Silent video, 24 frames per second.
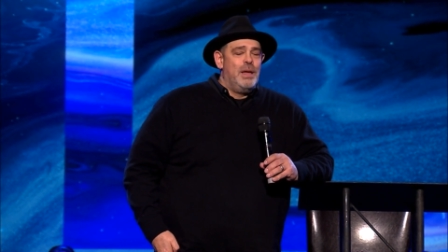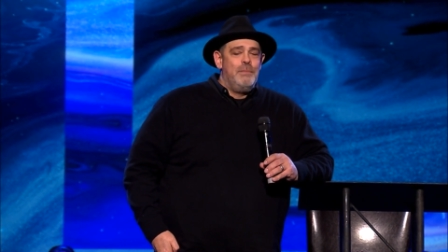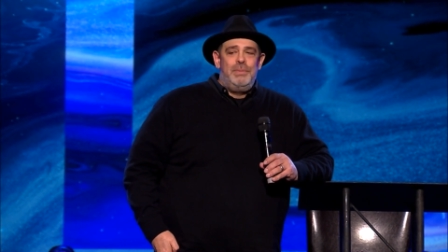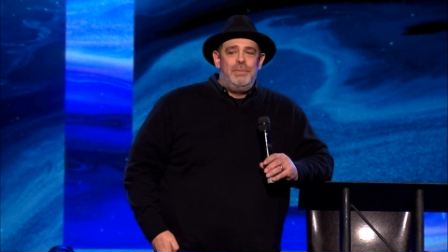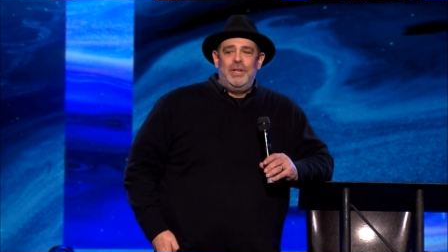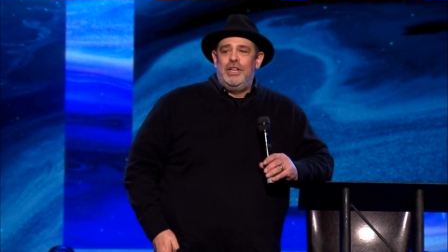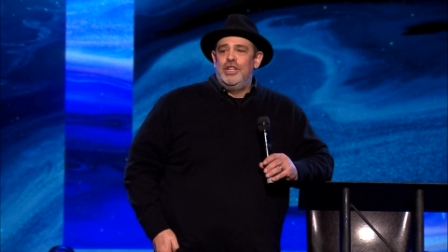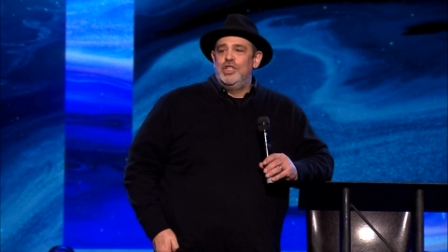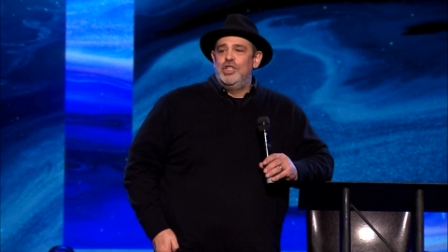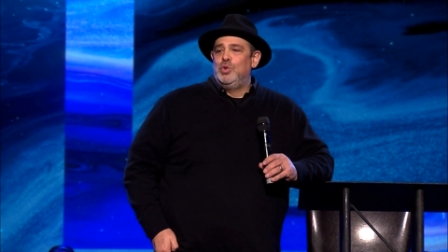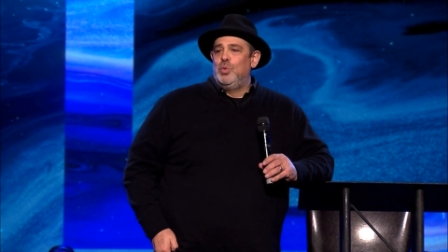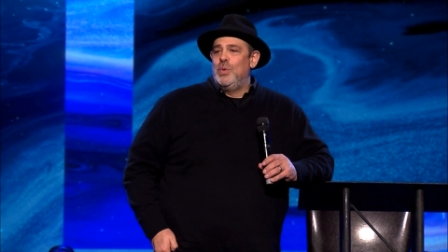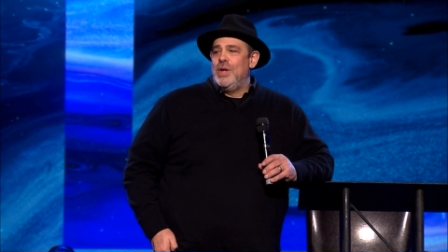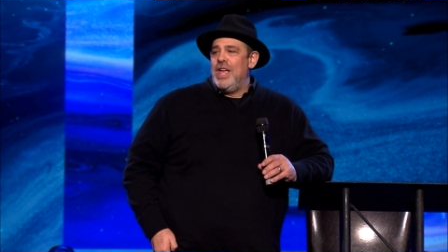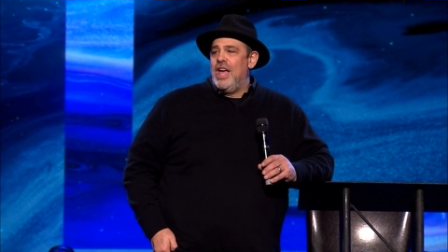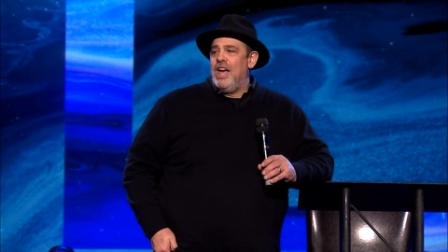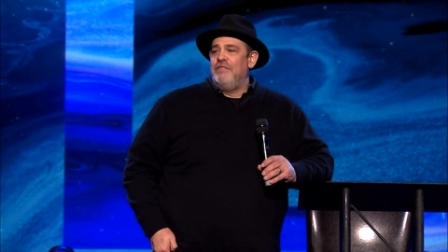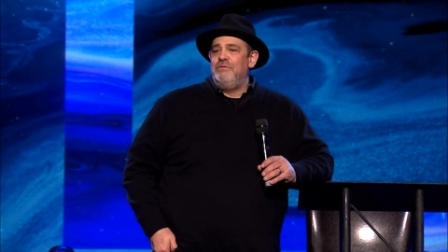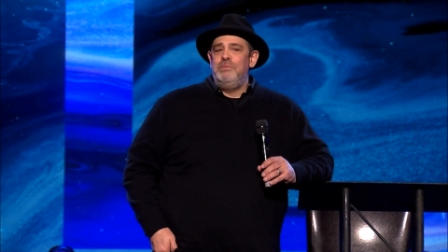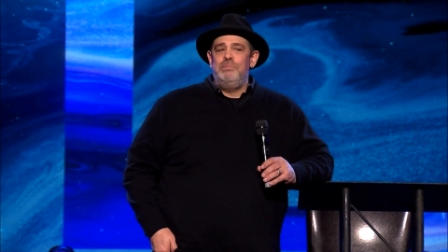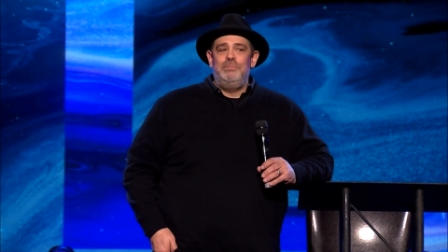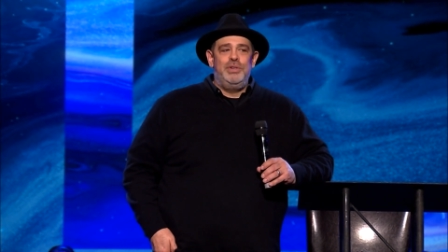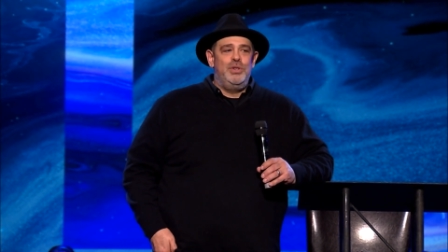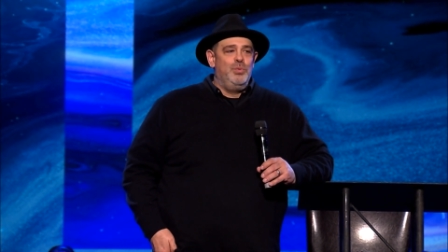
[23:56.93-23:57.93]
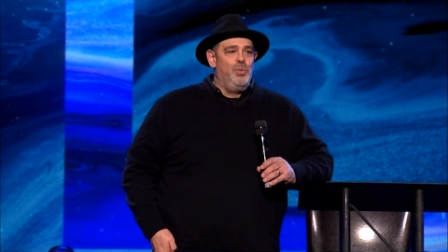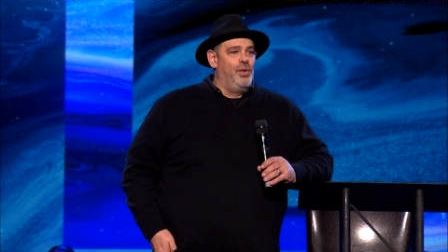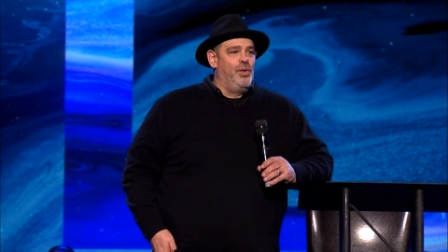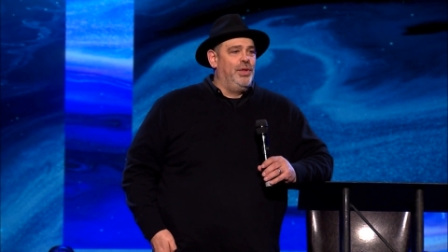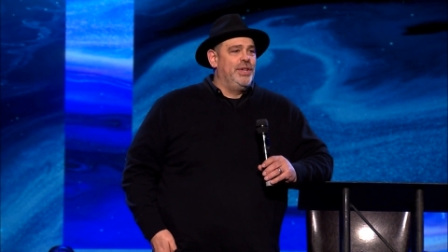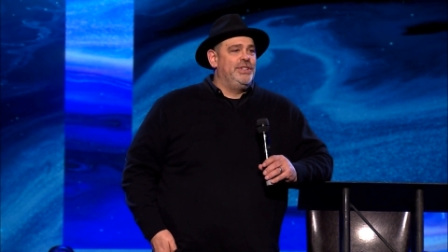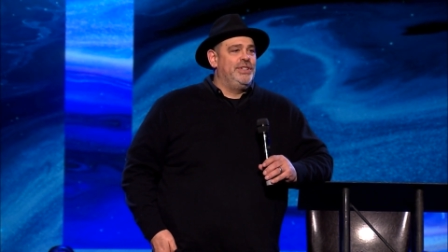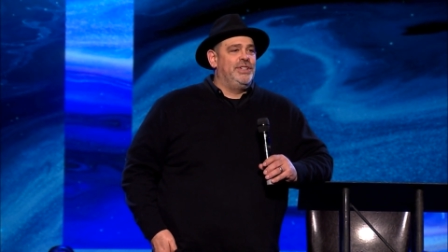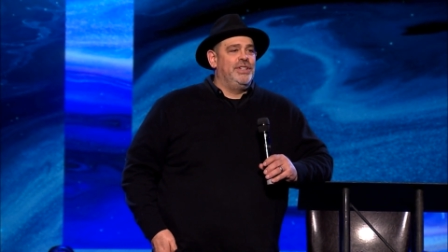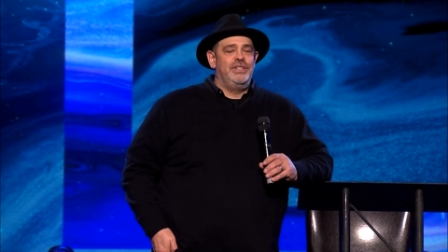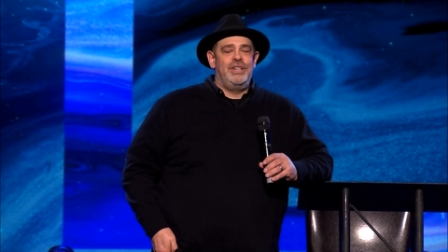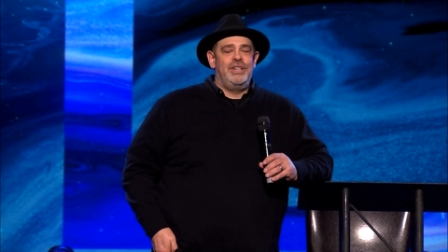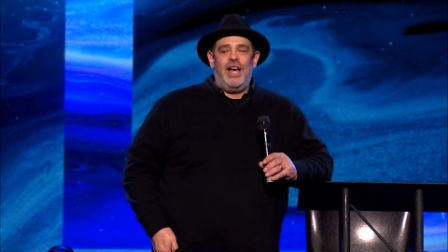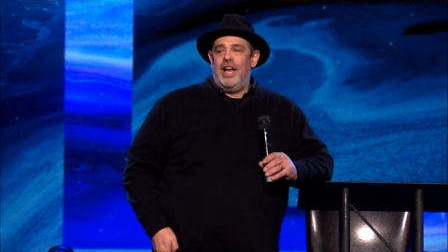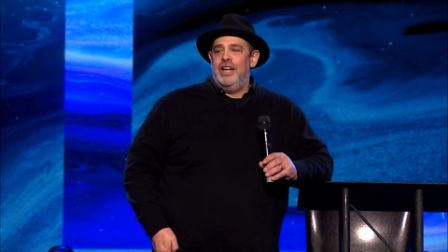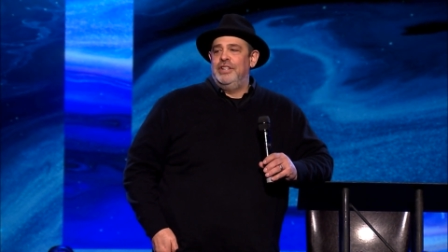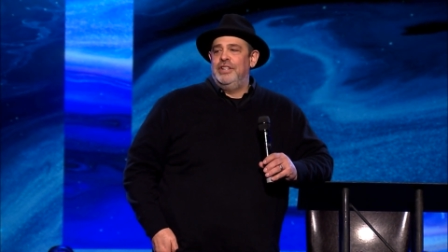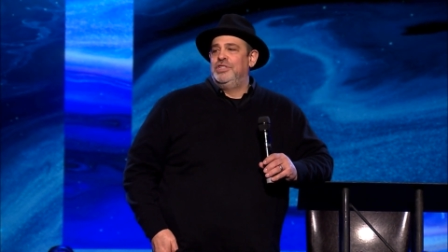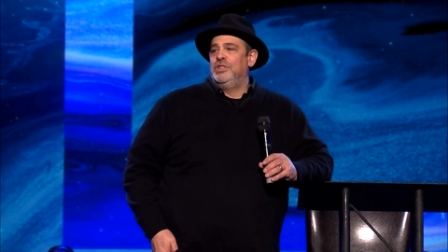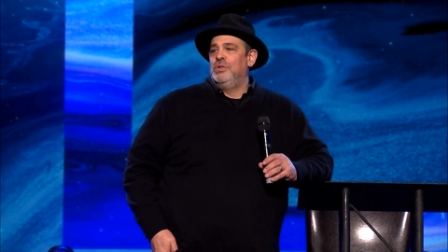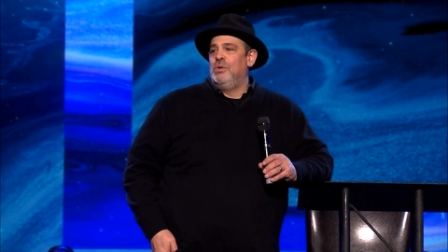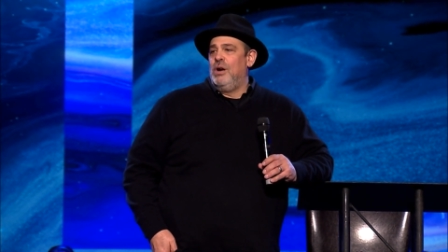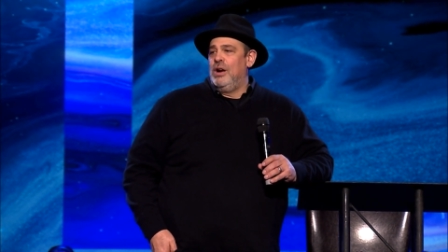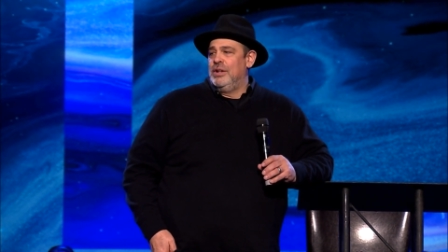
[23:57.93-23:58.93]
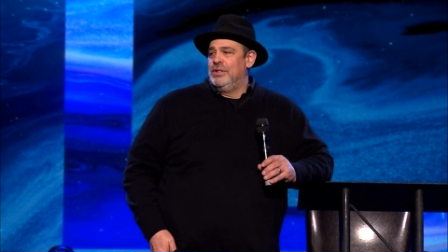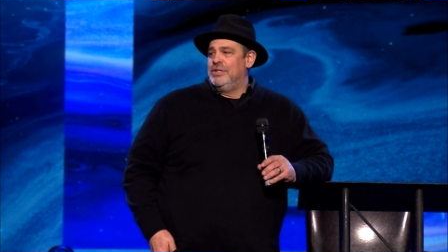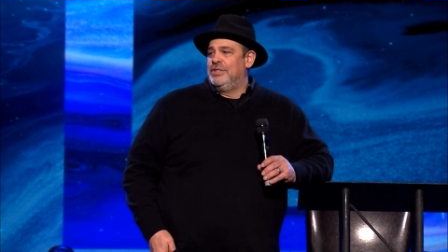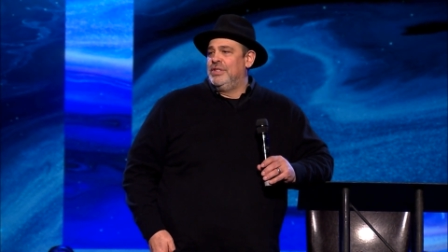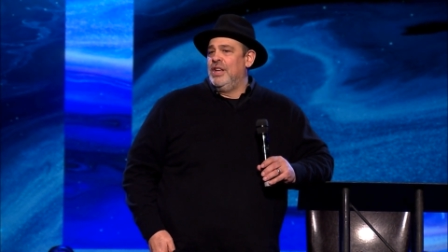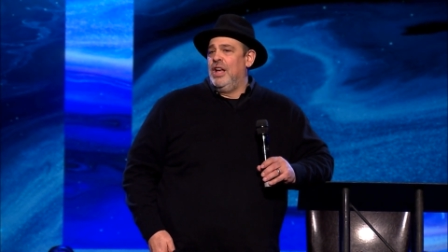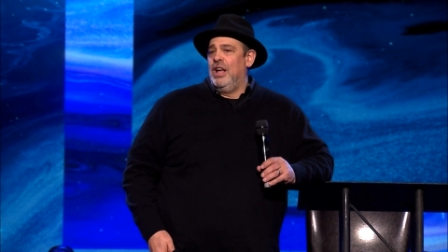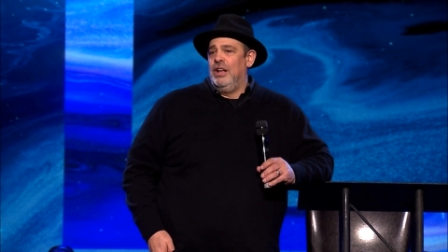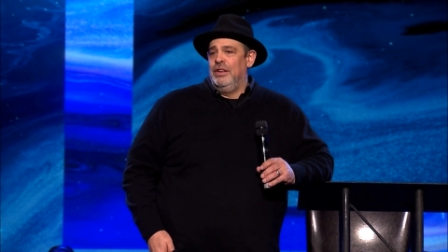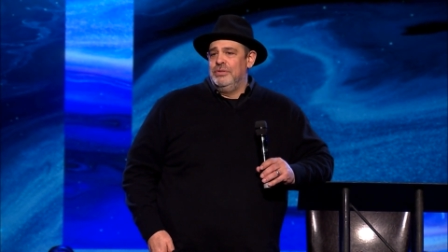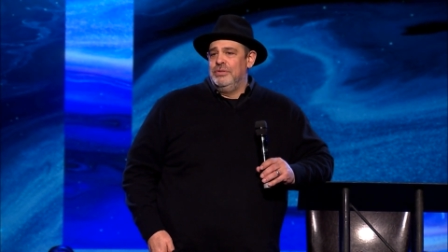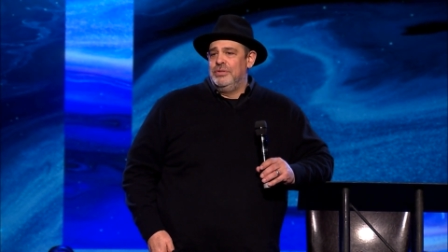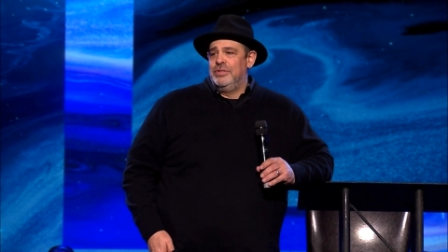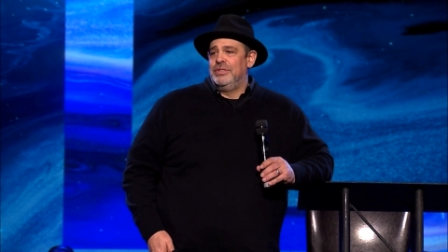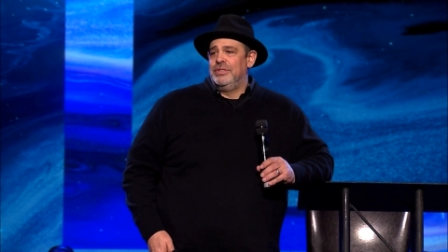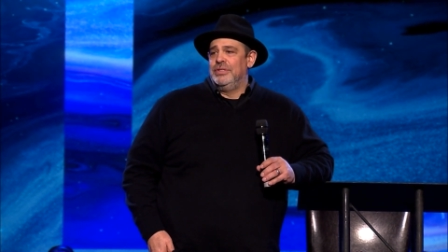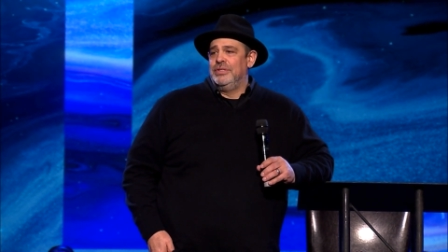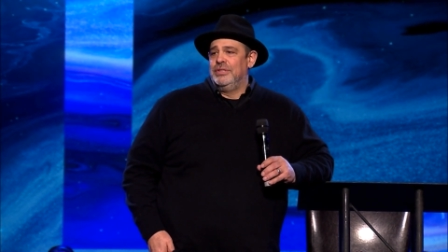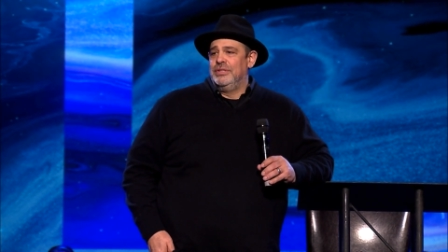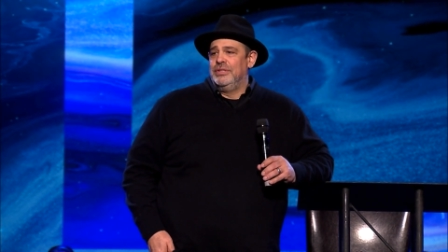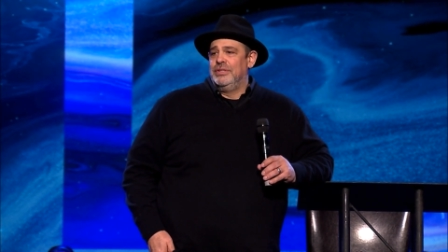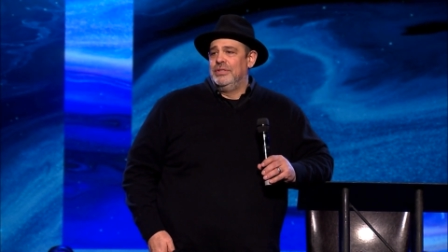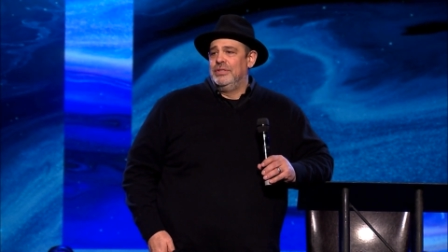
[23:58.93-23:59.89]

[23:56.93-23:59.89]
Because we haven't been willing to die to ourselves.